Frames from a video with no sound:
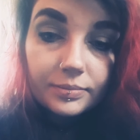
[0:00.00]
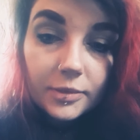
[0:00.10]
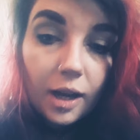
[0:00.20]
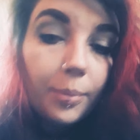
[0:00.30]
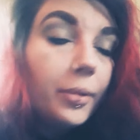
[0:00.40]
A
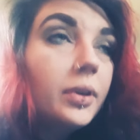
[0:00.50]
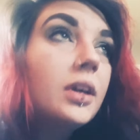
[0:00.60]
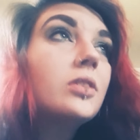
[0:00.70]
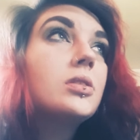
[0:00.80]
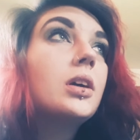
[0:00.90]
couple of
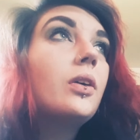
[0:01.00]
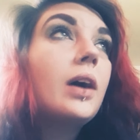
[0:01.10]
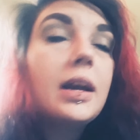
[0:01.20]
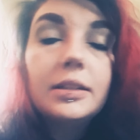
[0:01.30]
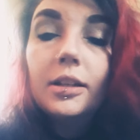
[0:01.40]
years ago,
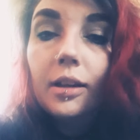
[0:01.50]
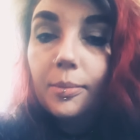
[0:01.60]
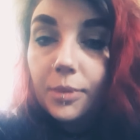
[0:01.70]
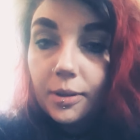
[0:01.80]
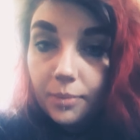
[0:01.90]
I ended
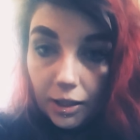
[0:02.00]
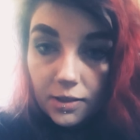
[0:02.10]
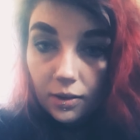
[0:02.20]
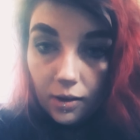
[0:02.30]
up in a mental